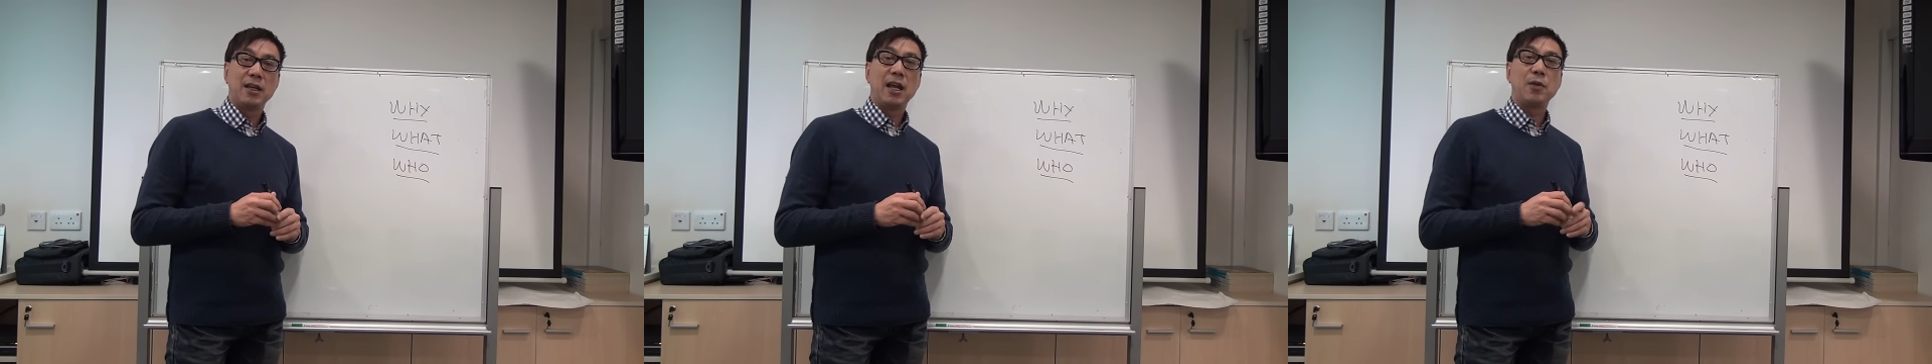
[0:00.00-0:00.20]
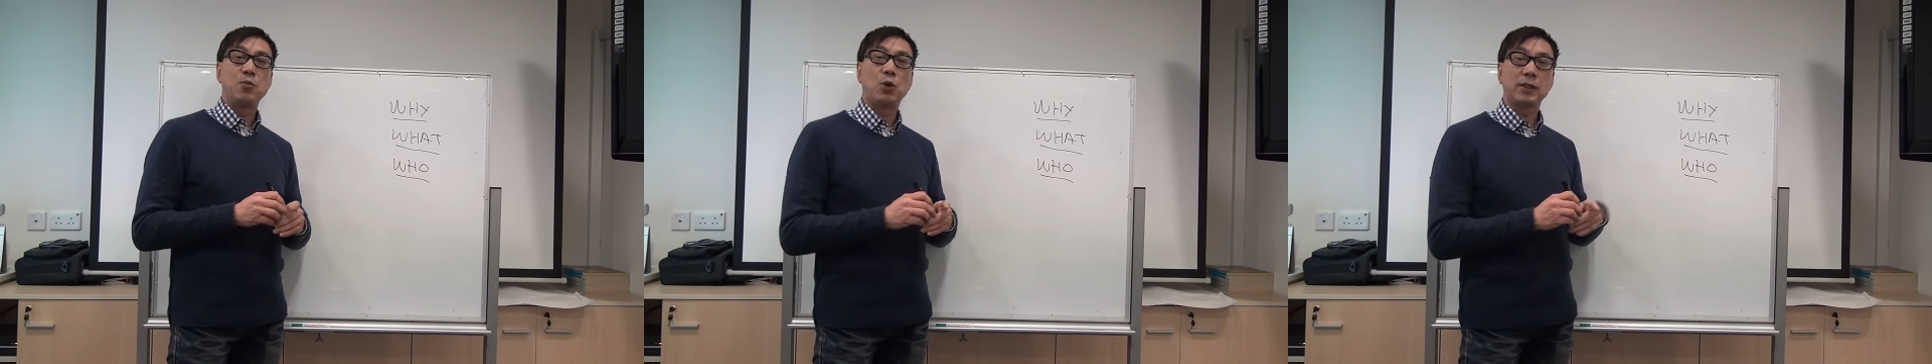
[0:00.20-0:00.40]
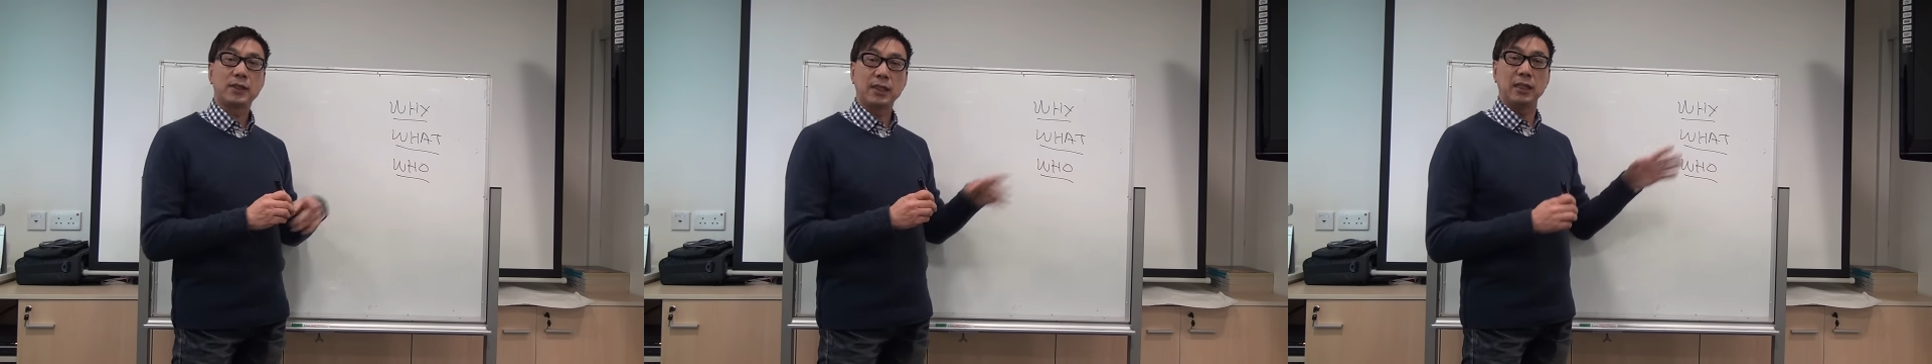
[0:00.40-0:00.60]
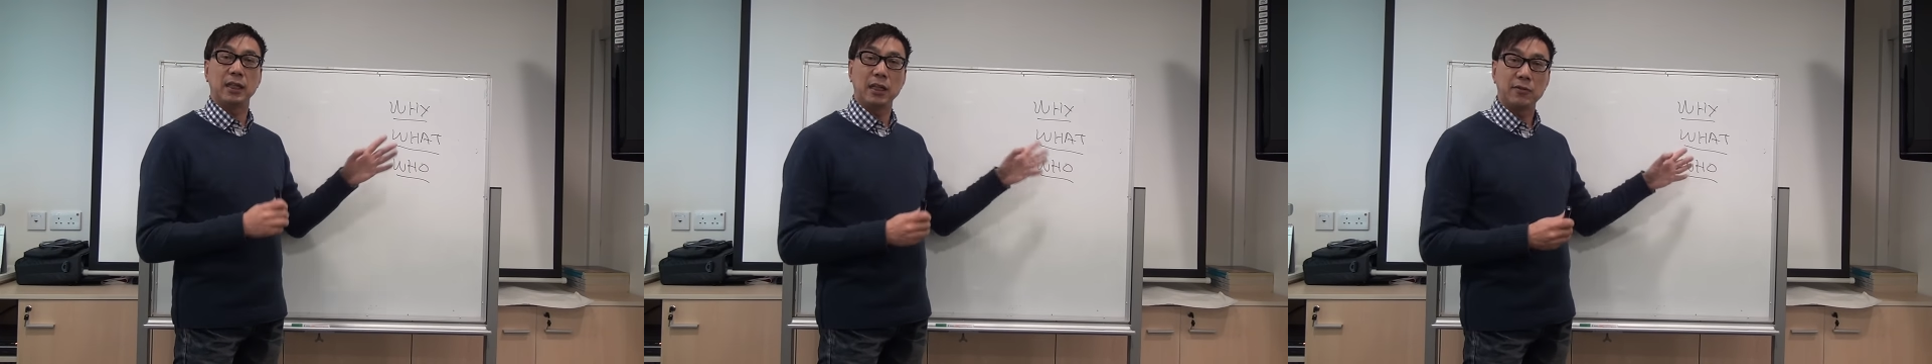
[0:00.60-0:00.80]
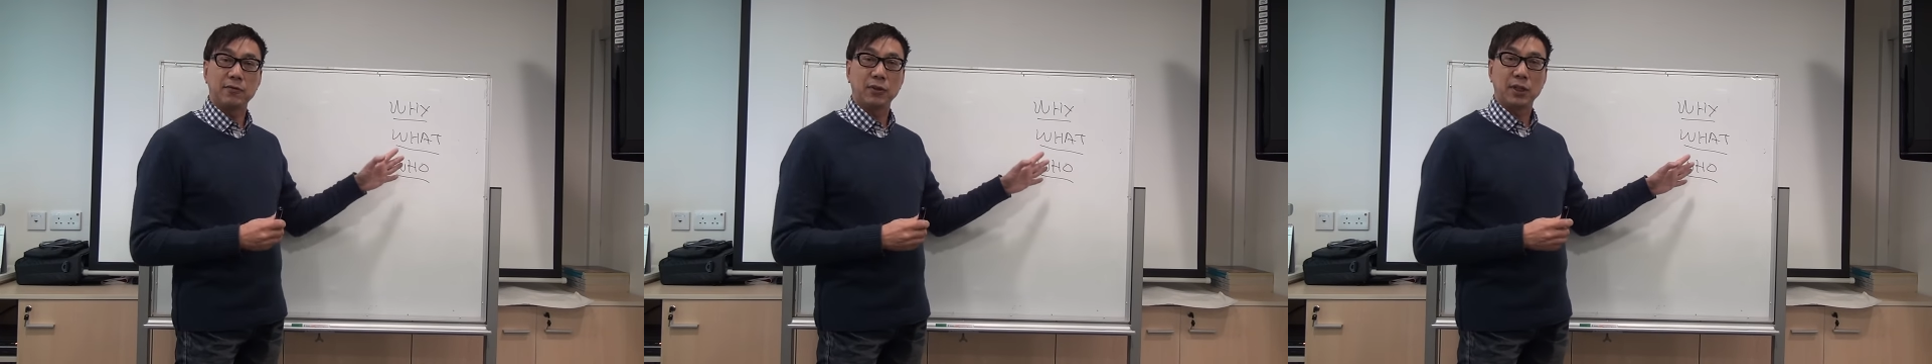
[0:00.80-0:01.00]
and what's in
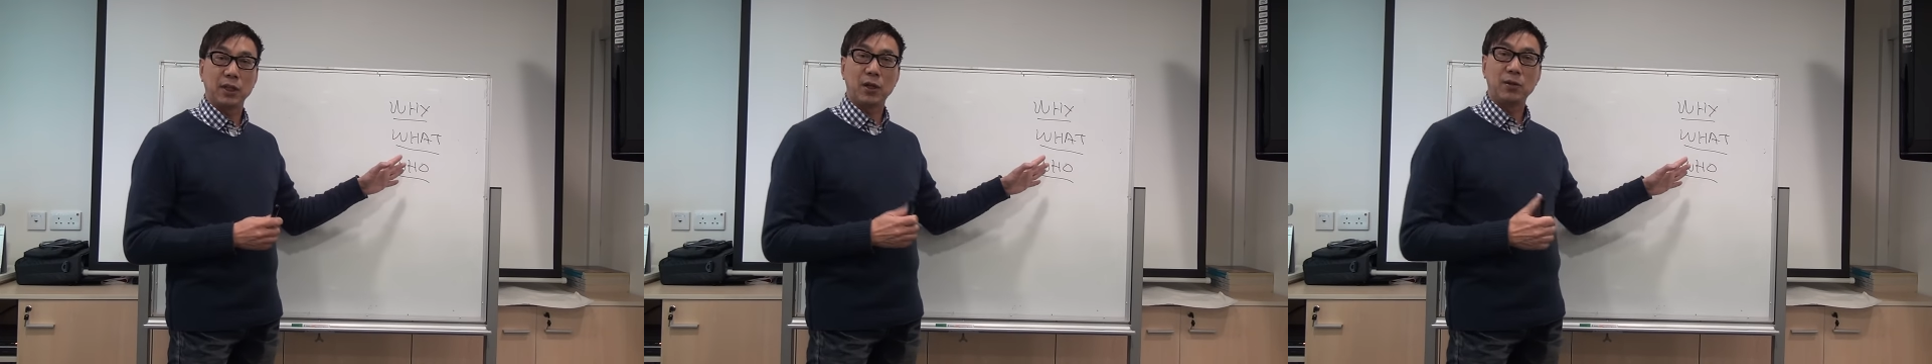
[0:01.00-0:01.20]
it for the